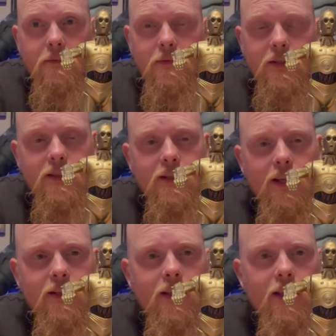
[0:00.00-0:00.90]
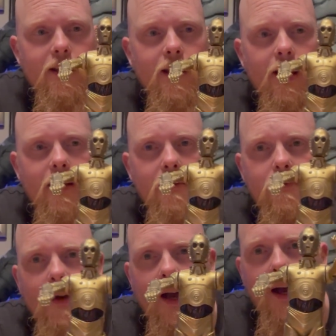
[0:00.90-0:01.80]
since
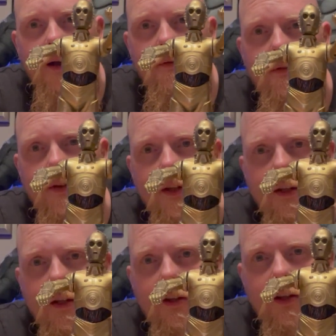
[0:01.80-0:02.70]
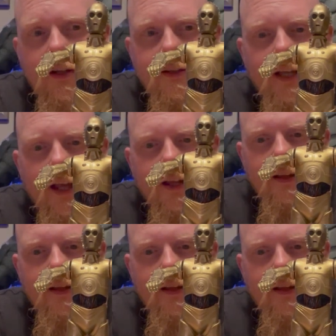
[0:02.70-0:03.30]
1995. Look at that.